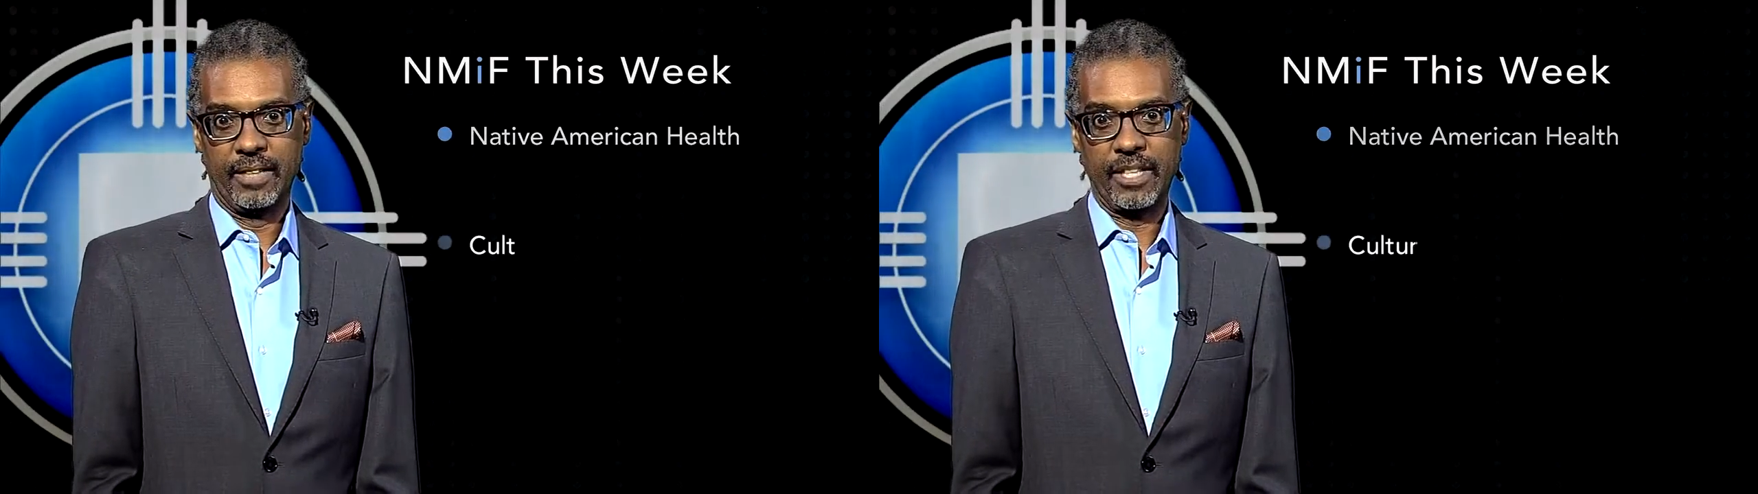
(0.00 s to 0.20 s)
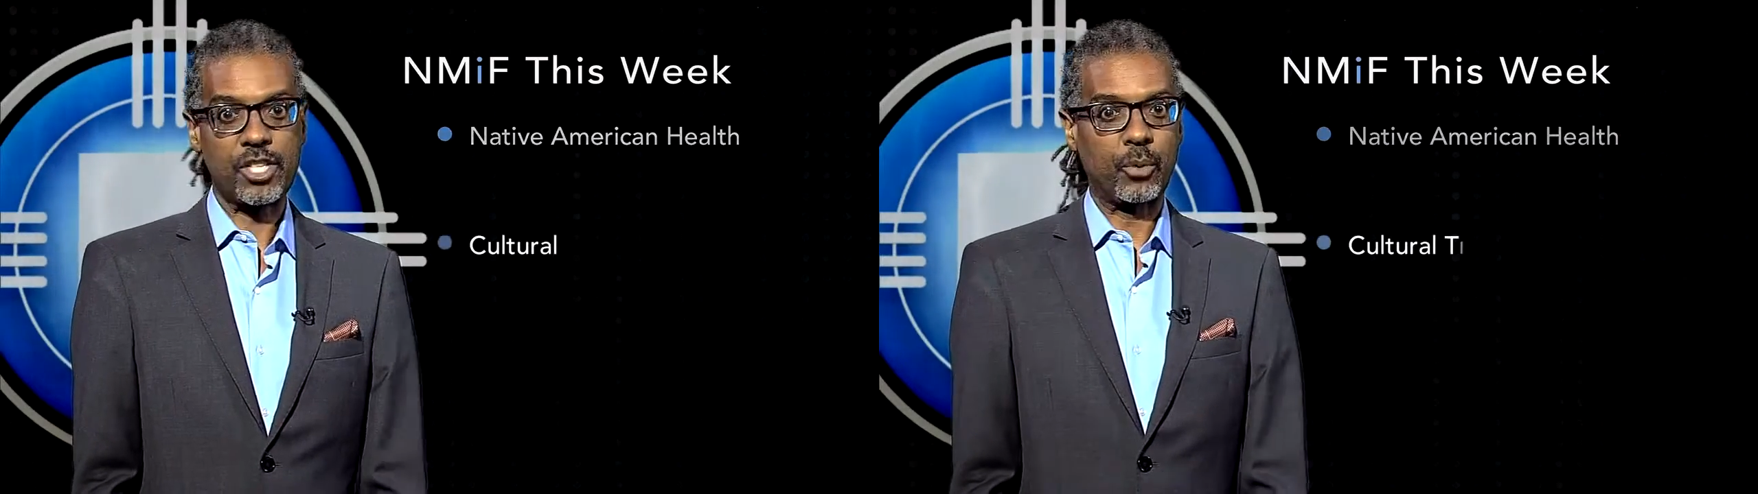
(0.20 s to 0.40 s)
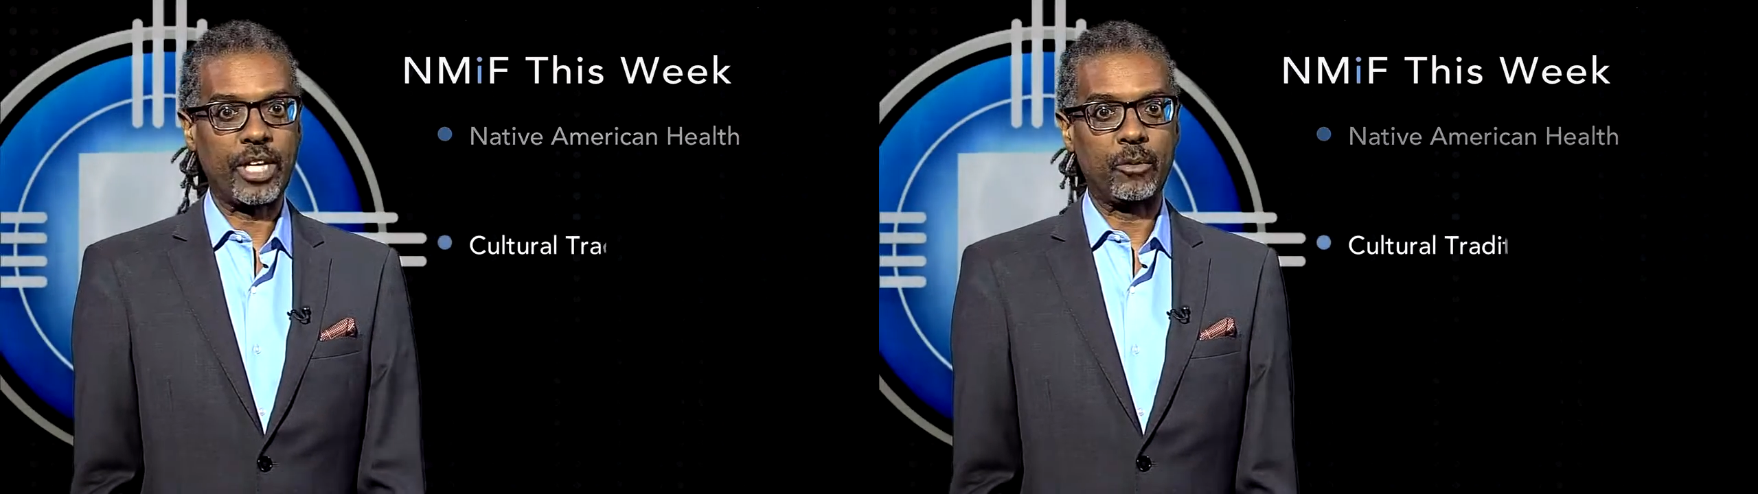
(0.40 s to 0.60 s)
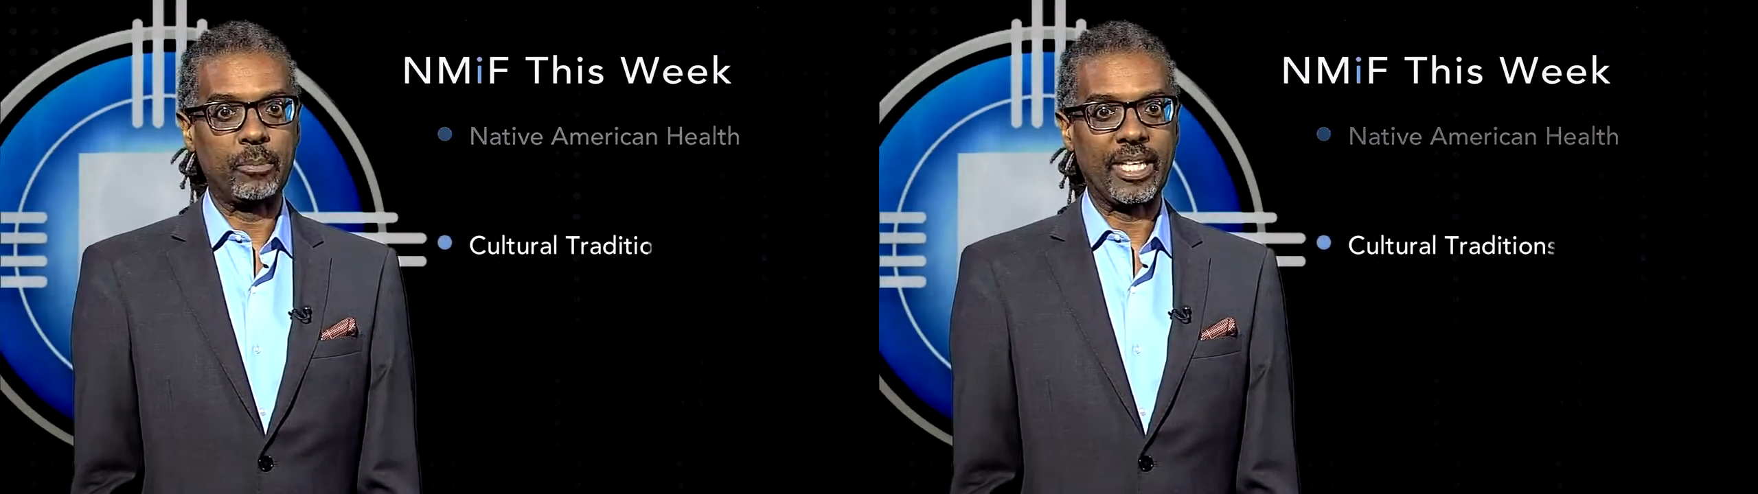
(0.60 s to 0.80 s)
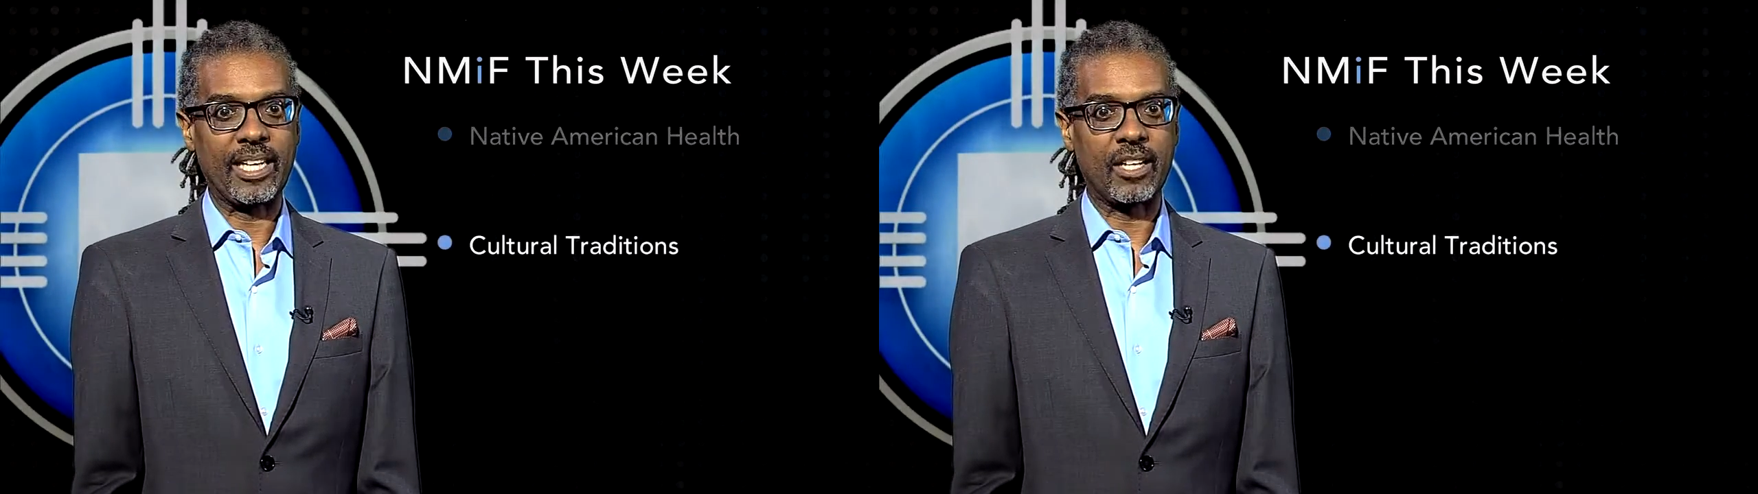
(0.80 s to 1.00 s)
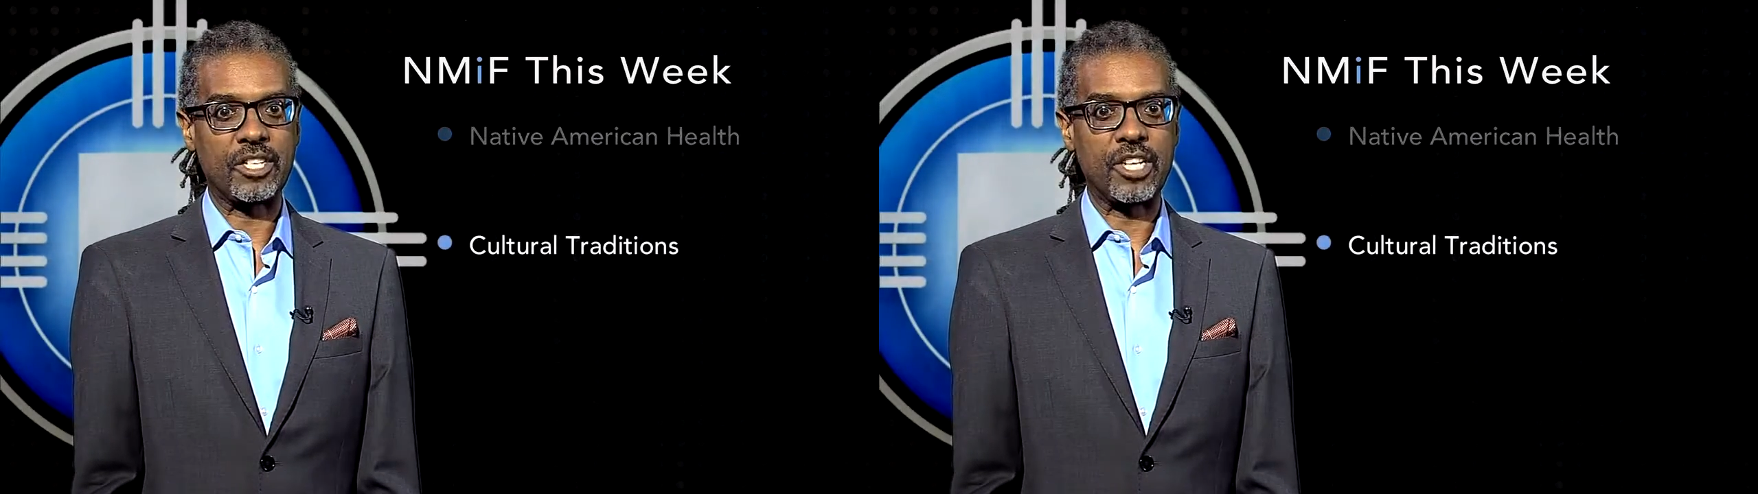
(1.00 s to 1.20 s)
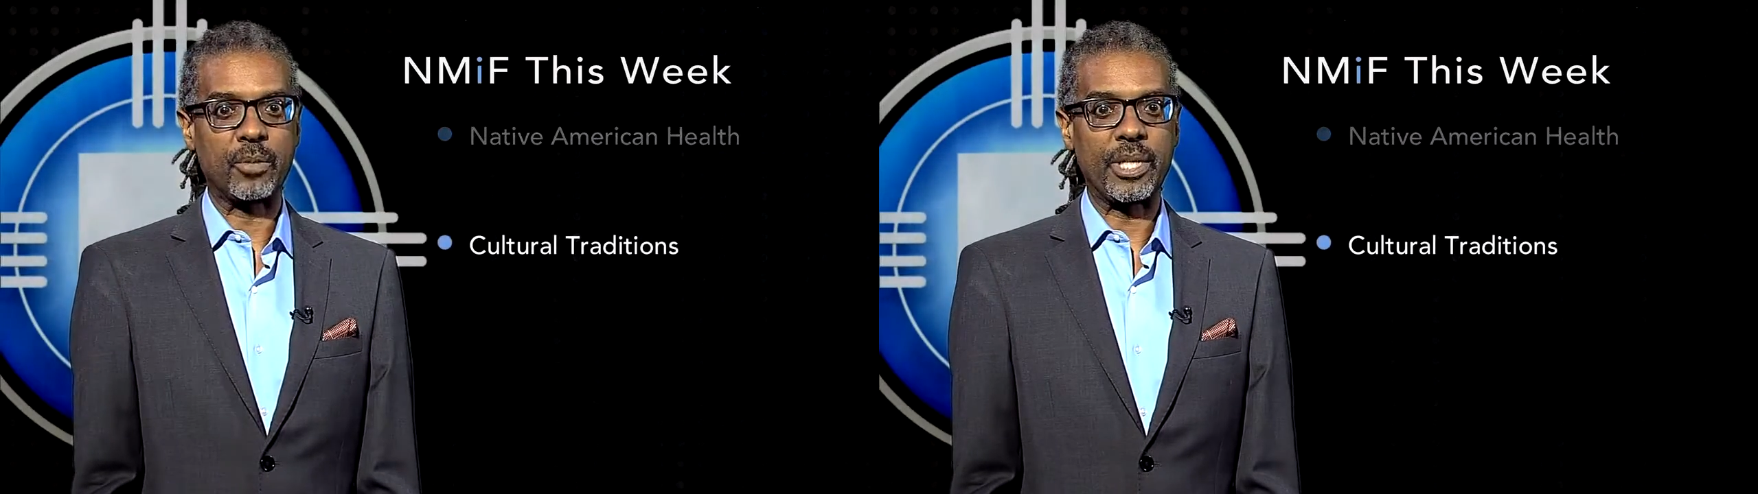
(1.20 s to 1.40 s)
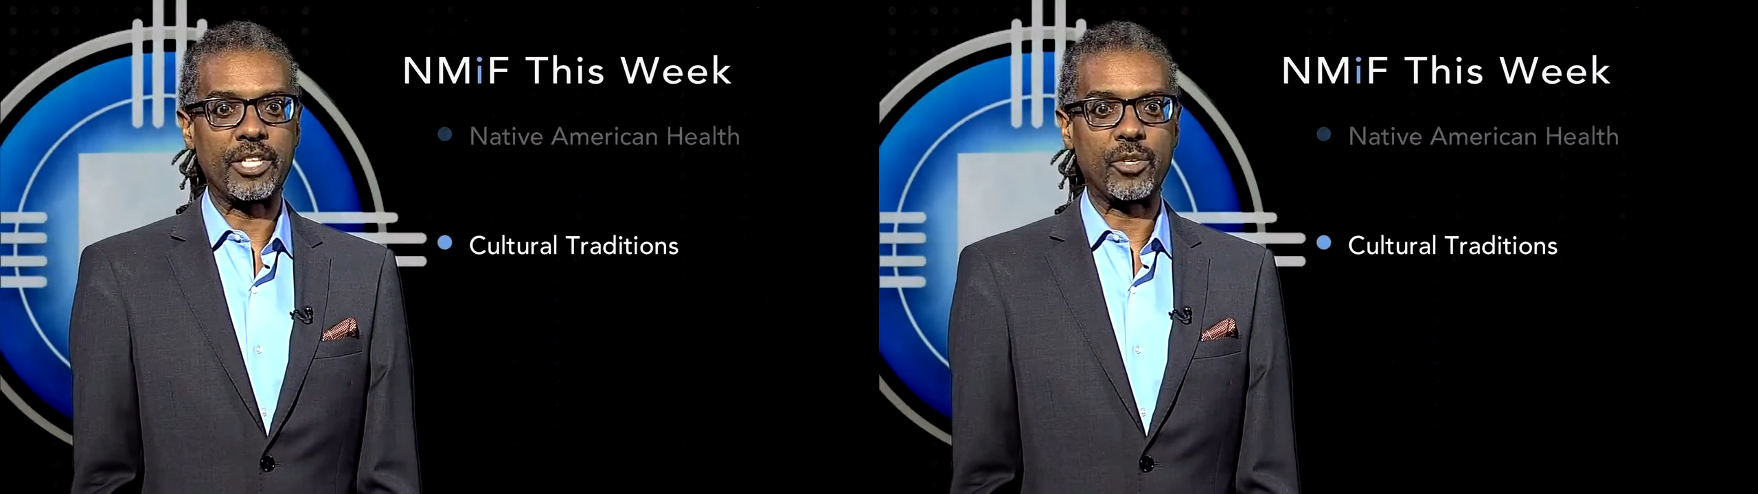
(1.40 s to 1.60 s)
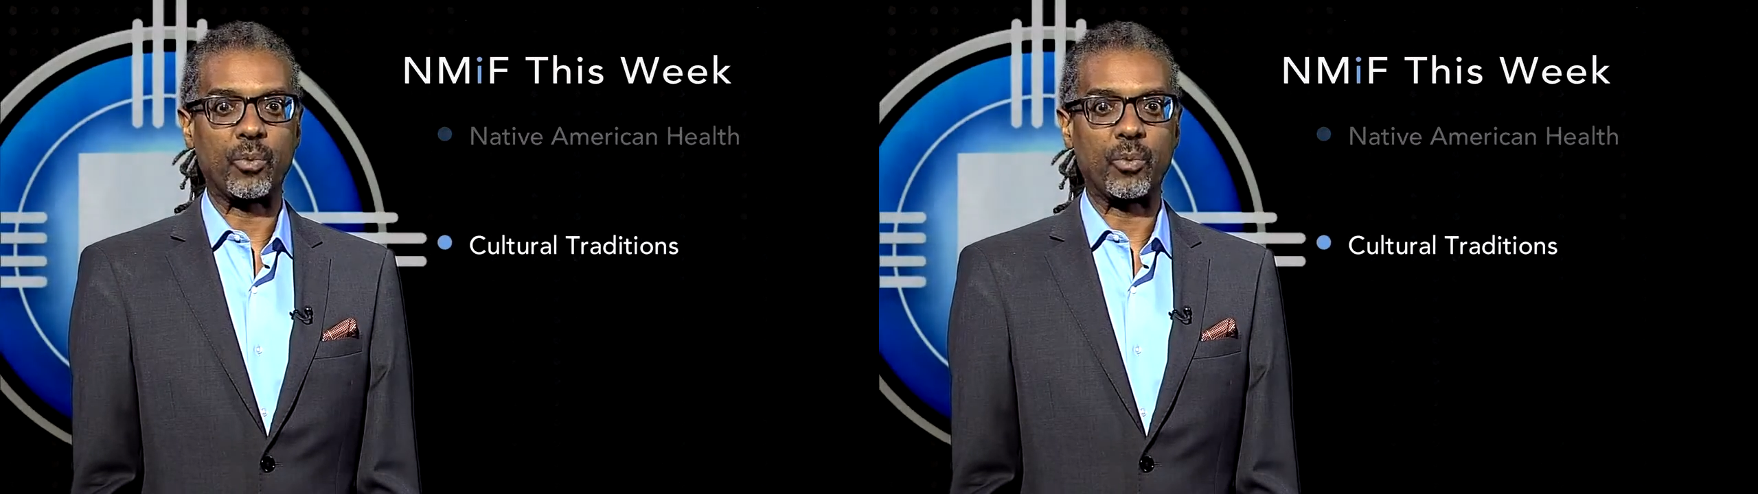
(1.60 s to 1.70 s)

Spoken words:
This week, we begin our series,